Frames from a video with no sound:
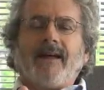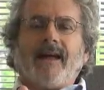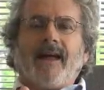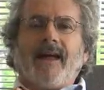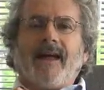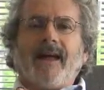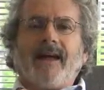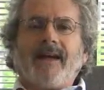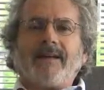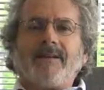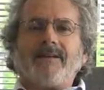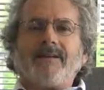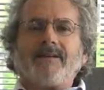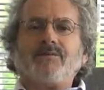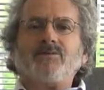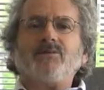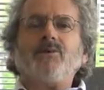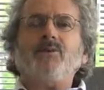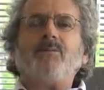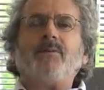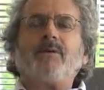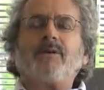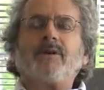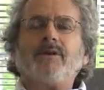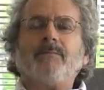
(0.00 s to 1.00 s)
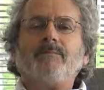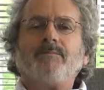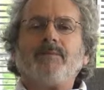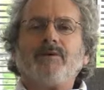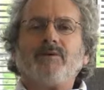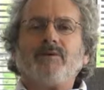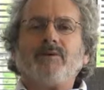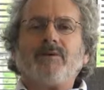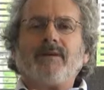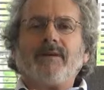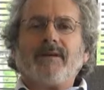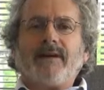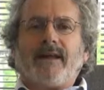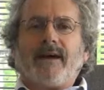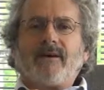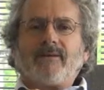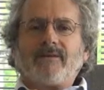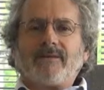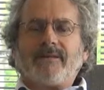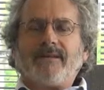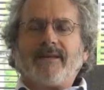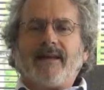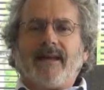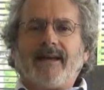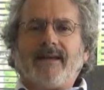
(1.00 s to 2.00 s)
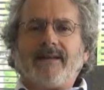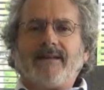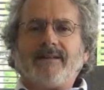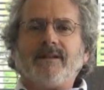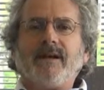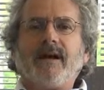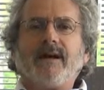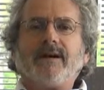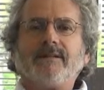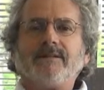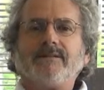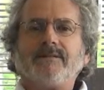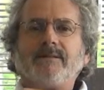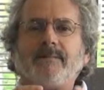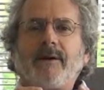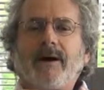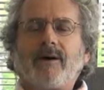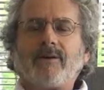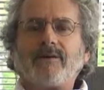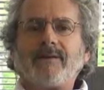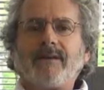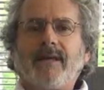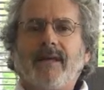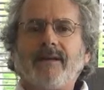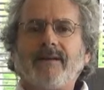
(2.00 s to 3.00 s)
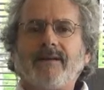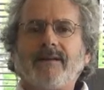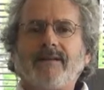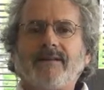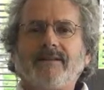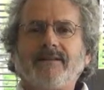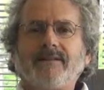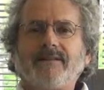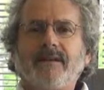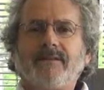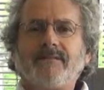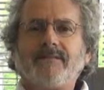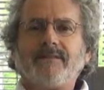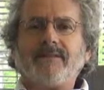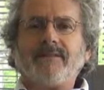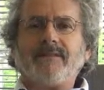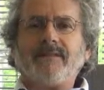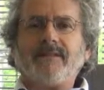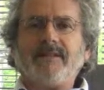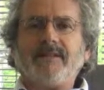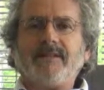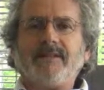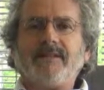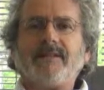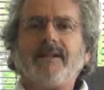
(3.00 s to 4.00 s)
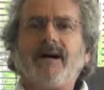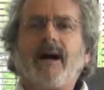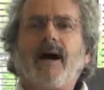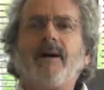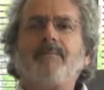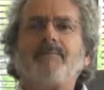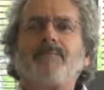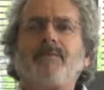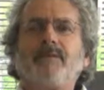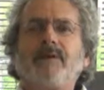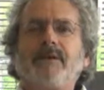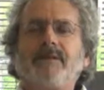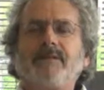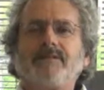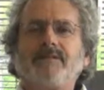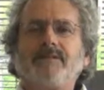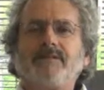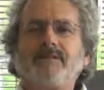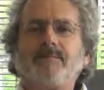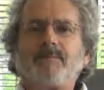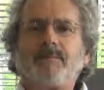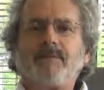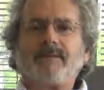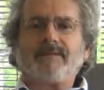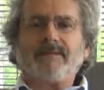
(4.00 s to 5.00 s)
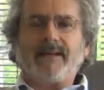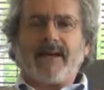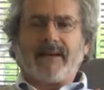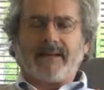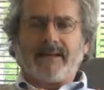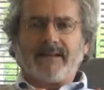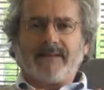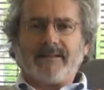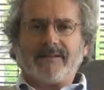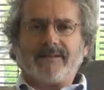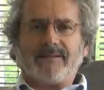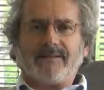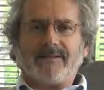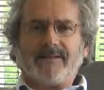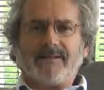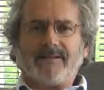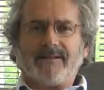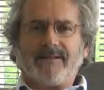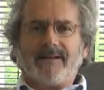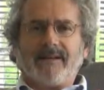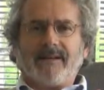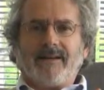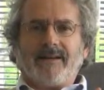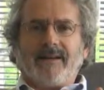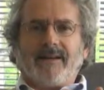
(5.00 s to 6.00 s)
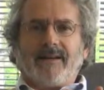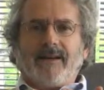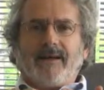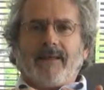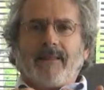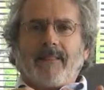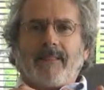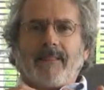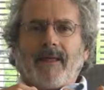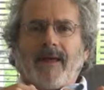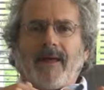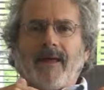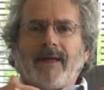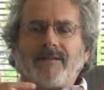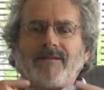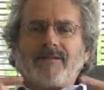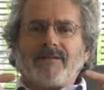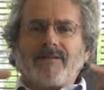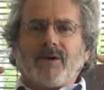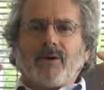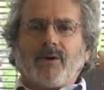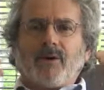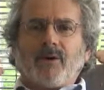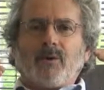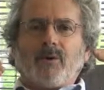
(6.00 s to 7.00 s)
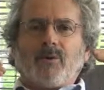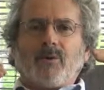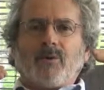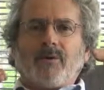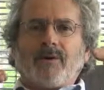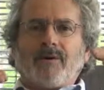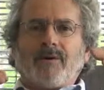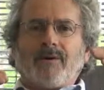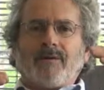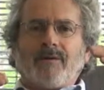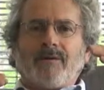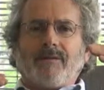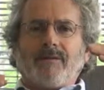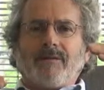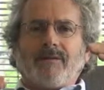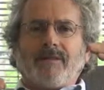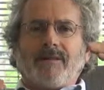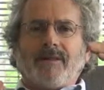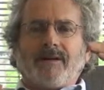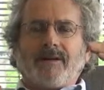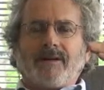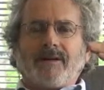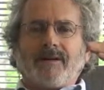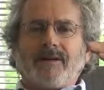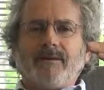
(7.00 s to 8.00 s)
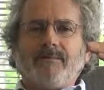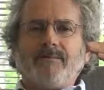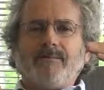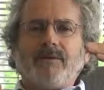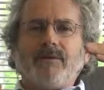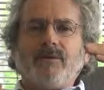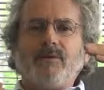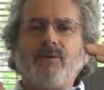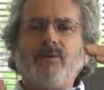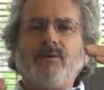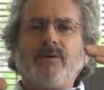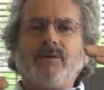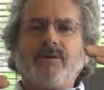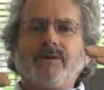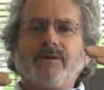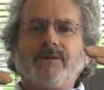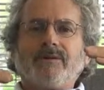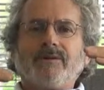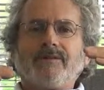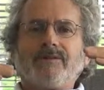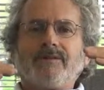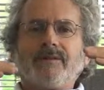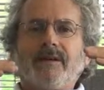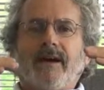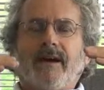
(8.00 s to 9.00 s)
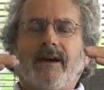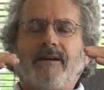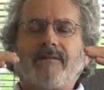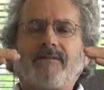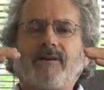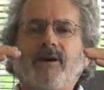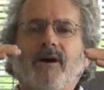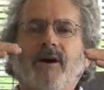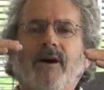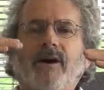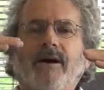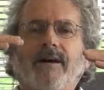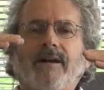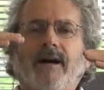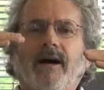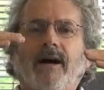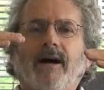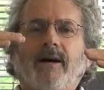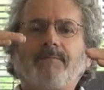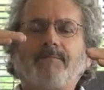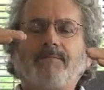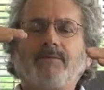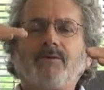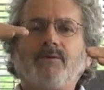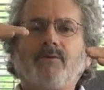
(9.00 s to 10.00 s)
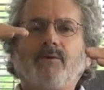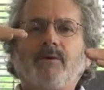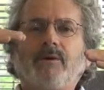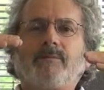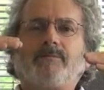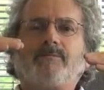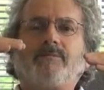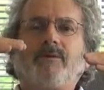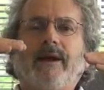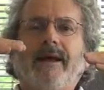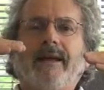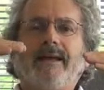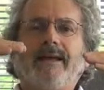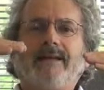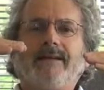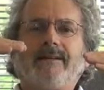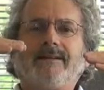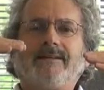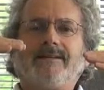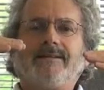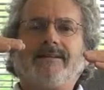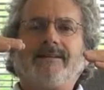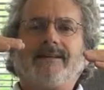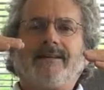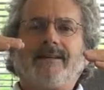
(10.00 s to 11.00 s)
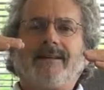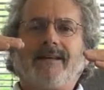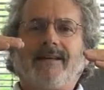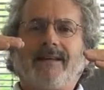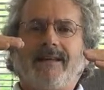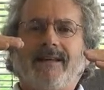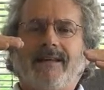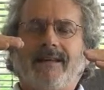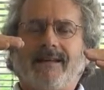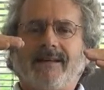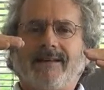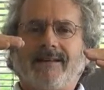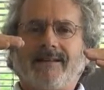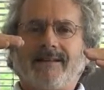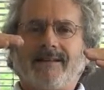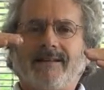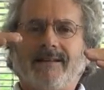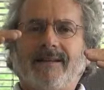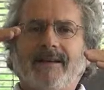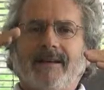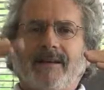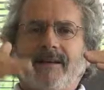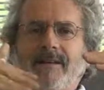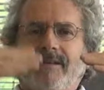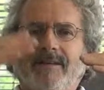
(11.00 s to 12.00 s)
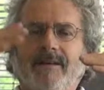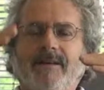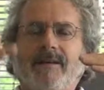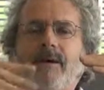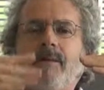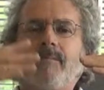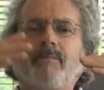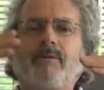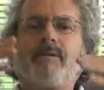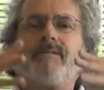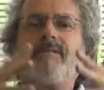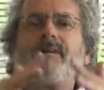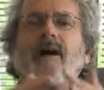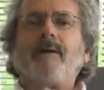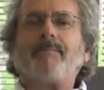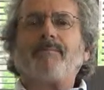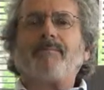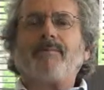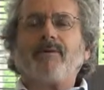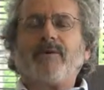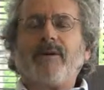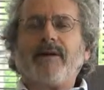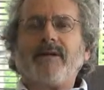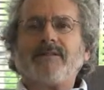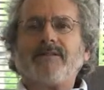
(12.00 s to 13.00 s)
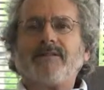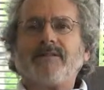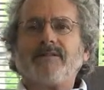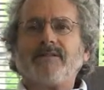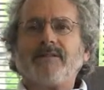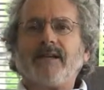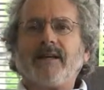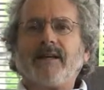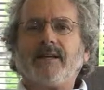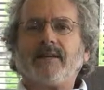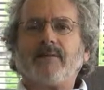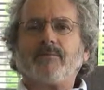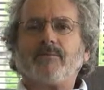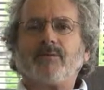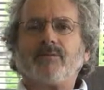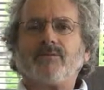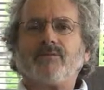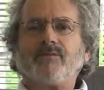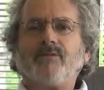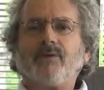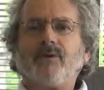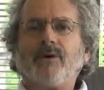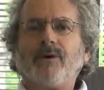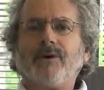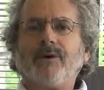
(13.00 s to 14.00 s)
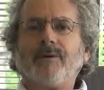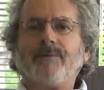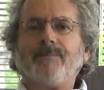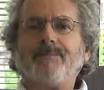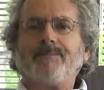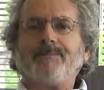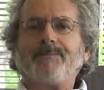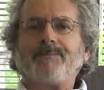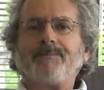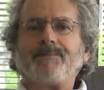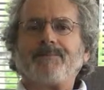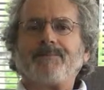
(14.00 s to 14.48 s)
And a supercomputer now today does about 10 to the 17 operations per second. And so the computers have caught up to a brain in the number of operations they can perform.